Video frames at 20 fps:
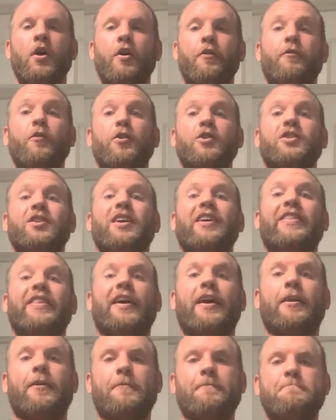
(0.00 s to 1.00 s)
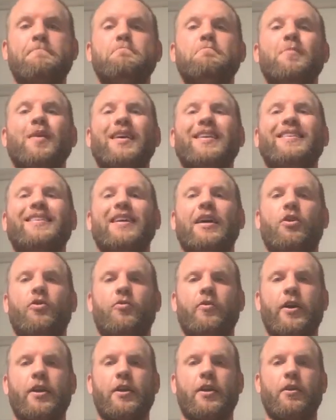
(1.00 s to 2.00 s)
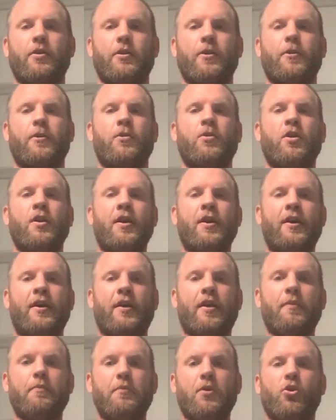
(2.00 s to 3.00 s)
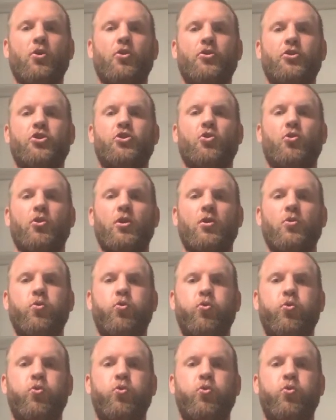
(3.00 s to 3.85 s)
Focusing on that mid delt right here, that middle of the shoulder.